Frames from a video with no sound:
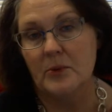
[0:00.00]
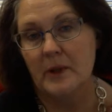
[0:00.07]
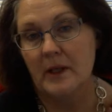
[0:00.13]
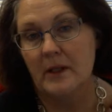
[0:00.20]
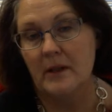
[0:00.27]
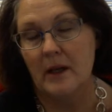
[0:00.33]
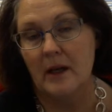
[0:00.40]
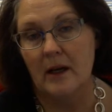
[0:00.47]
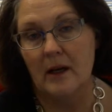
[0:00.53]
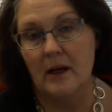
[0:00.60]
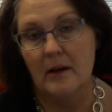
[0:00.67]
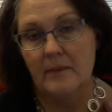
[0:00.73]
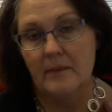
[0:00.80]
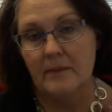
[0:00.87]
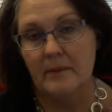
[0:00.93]
with
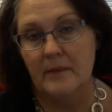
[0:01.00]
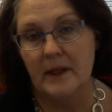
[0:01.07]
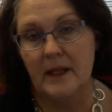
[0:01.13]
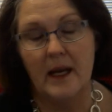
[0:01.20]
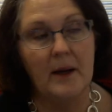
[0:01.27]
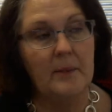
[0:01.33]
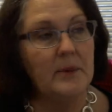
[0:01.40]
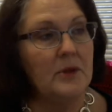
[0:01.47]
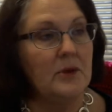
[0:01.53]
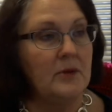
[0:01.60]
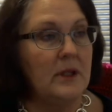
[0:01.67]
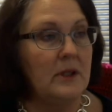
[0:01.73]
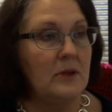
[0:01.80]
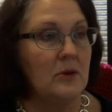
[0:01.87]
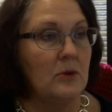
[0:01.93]
campus
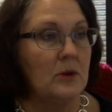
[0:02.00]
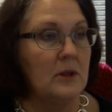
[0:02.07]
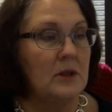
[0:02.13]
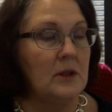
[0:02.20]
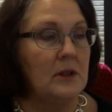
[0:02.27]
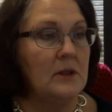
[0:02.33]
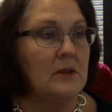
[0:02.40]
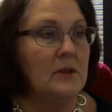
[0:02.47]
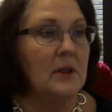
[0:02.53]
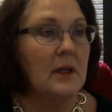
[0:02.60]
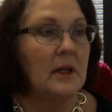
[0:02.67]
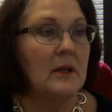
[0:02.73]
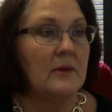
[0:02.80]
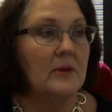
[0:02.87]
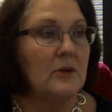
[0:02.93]
resources,
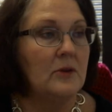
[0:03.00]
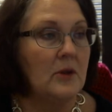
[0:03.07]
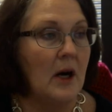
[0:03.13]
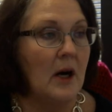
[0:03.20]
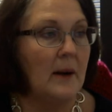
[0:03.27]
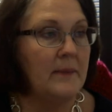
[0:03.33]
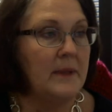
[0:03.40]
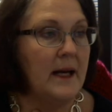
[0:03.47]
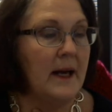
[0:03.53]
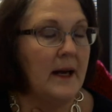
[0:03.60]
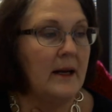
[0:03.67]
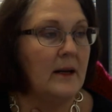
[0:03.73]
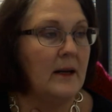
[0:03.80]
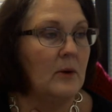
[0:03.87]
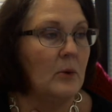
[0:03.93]
the drop
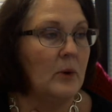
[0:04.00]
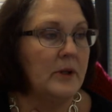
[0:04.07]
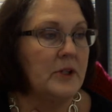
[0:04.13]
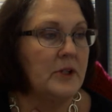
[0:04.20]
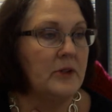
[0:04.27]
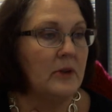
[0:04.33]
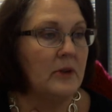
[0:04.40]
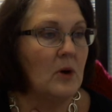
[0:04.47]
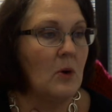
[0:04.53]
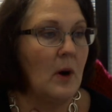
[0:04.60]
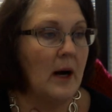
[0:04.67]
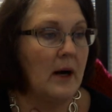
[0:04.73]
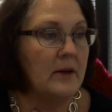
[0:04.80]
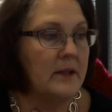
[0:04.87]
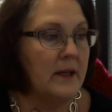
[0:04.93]
date, and what your
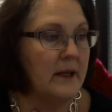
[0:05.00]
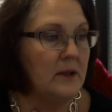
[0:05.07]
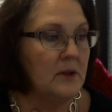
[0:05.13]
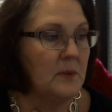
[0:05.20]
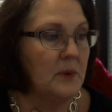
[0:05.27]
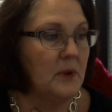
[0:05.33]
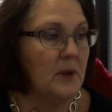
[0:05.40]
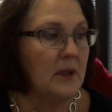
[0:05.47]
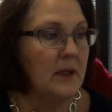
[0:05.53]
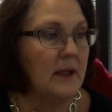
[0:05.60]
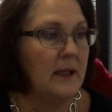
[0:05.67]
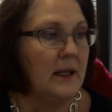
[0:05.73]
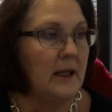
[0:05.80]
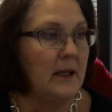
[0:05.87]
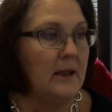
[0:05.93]
required textbook
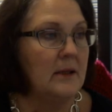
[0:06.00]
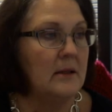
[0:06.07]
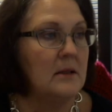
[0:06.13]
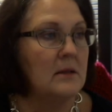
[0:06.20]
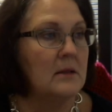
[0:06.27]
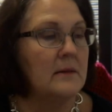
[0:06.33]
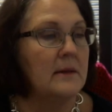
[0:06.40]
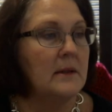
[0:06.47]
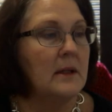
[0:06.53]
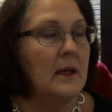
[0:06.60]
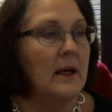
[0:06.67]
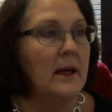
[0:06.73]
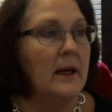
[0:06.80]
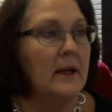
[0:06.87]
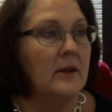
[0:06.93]
is.
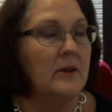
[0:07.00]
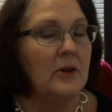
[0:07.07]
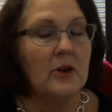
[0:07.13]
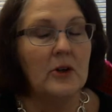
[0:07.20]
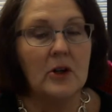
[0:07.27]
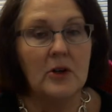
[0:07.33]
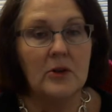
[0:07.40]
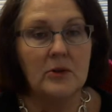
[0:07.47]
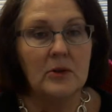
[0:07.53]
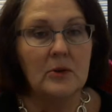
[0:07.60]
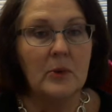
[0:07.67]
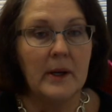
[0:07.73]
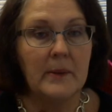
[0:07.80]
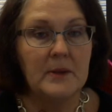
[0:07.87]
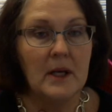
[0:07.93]
And your CUSIN
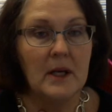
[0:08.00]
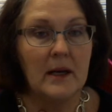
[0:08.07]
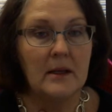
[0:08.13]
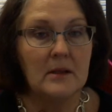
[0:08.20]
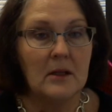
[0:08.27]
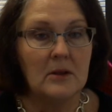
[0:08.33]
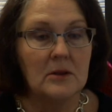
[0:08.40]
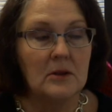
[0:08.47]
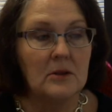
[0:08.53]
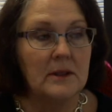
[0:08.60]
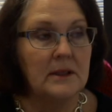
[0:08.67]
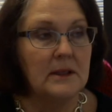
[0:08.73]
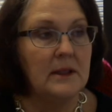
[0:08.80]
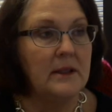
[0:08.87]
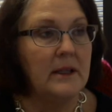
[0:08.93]
website is also
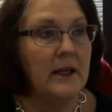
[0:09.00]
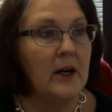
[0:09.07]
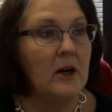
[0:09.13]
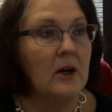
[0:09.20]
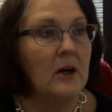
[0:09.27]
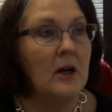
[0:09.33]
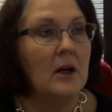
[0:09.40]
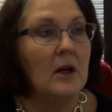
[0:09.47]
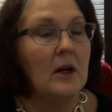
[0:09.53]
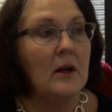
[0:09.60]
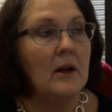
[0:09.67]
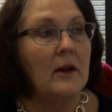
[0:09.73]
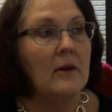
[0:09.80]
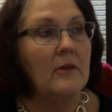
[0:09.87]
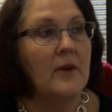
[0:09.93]
listed there.
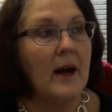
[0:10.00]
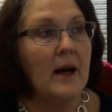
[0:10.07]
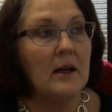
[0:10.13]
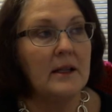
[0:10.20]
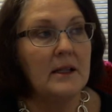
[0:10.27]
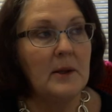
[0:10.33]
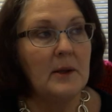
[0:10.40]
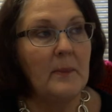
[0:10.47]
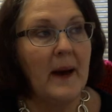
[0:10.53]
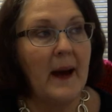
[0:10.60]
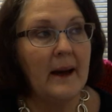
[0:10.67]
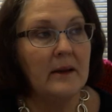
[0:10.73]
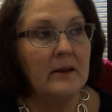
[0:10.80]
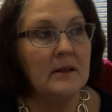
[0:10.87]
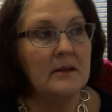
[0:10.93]
Finally, in the
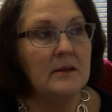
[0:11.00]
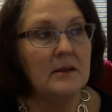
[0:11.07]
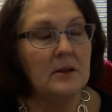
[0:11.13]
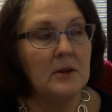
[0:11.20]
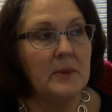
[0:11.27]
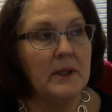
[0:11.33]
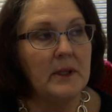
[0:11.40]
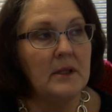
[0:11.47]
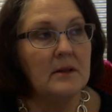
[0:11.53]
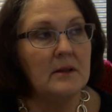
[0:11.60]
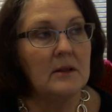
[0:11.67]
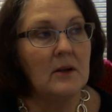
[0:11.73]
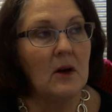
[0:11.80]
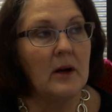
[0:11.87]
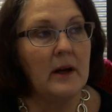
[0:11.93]
back of the
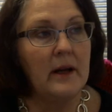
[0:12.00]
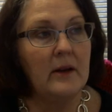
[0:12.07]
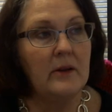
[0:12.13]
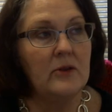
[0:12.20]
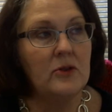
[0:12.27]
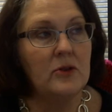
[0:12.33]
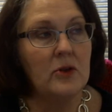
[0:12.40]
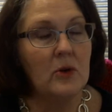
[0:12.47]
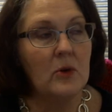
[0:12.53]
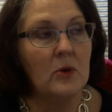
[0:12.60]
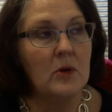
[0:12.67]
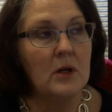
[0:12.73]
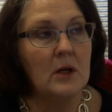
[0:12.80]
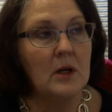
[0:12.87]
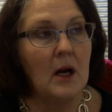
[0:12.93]
syllabus is
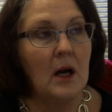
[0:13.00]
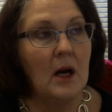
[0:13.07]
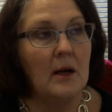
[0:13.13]
your